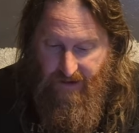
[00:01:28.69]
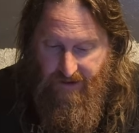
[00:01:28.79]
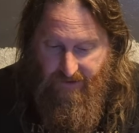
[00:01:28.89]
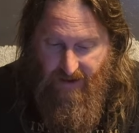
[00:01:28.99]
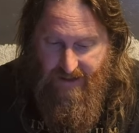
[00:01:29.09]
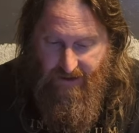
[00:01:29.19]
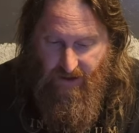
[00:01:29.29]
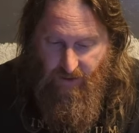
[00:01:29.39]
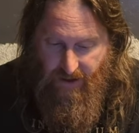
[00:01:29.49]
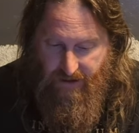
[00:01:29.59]
decided to
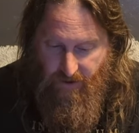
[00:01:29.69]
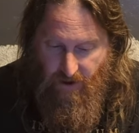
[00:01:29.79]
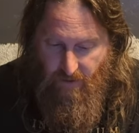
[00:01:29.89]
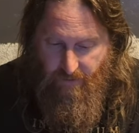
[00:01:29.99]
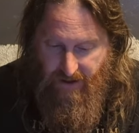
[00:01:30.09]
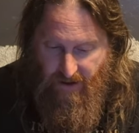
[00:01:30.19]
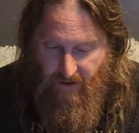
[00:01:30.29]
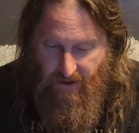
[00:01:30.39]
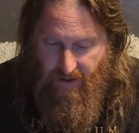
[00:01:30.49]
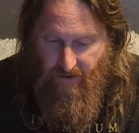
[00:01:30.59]
create their own
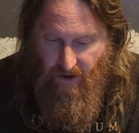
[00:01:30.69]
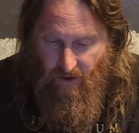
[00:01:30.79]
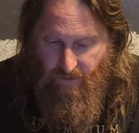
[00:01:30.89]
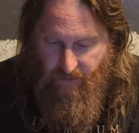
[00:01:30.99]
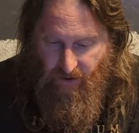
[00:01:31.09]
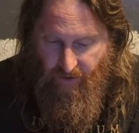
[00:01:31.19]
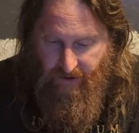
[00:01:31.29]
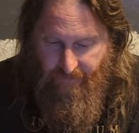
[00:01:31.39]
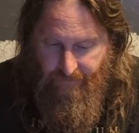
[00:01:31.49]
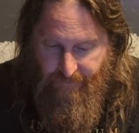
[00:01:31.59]
beer in their own brewery.